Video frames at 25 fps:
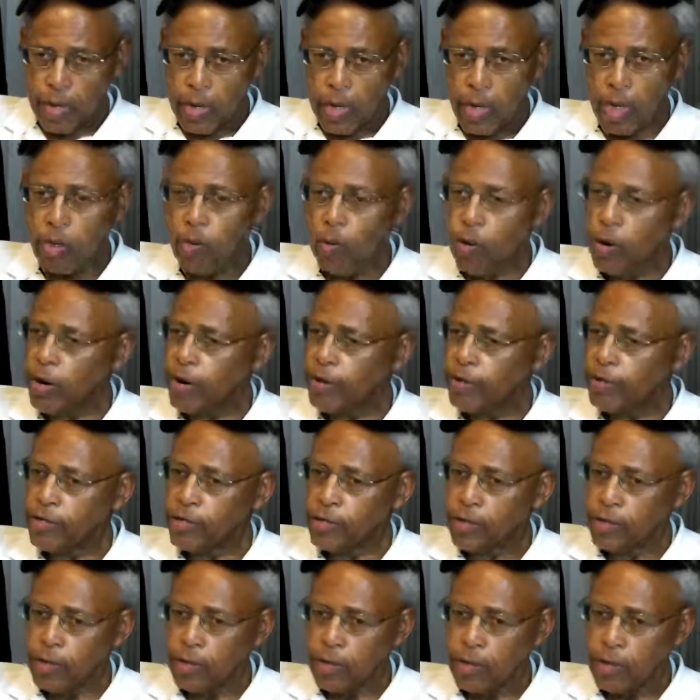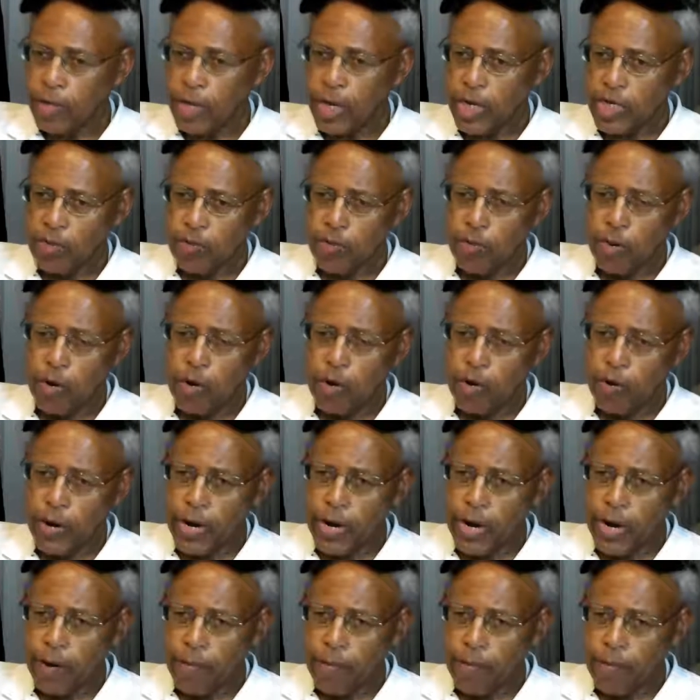In other words, God's
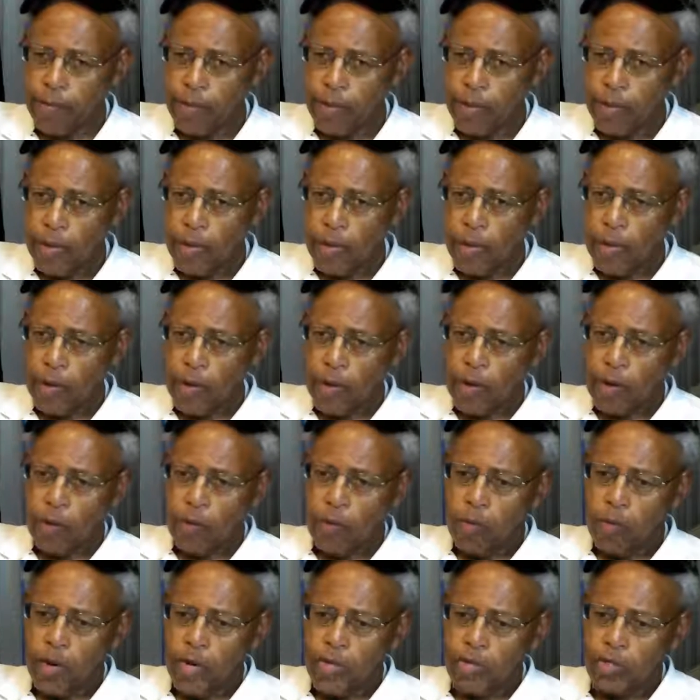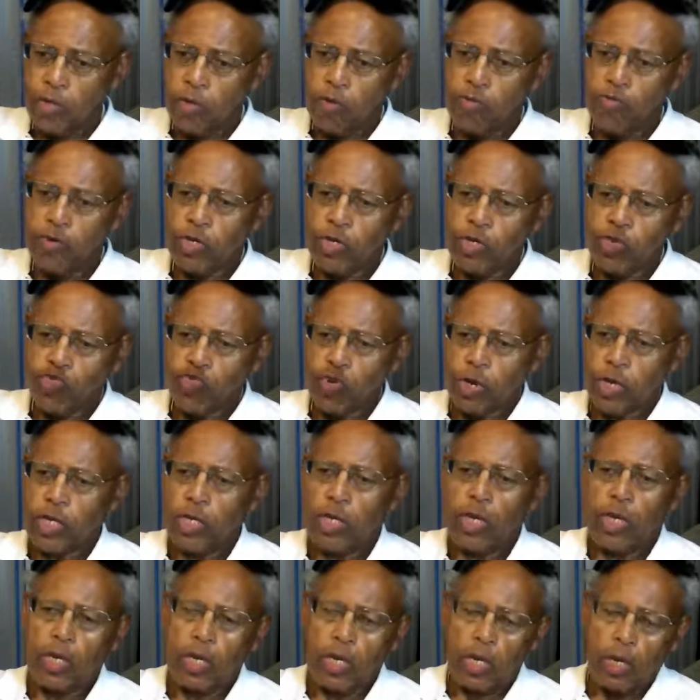program was
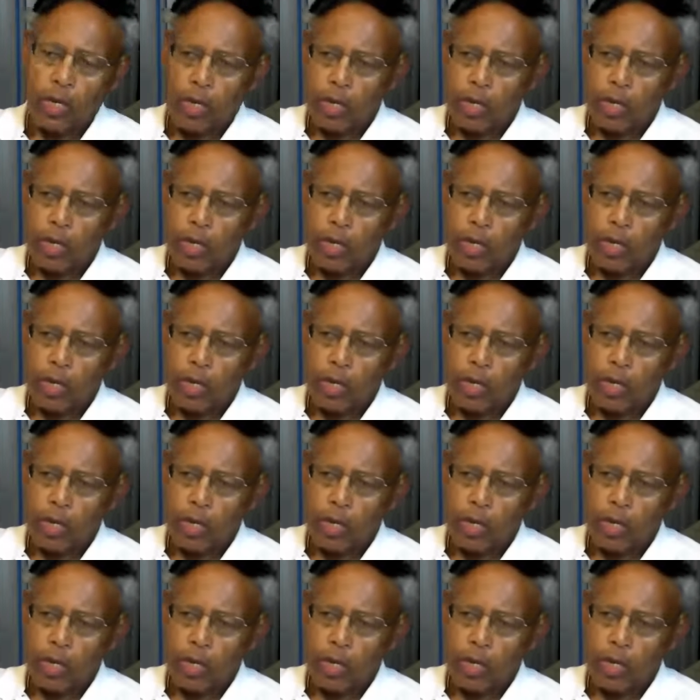restricted.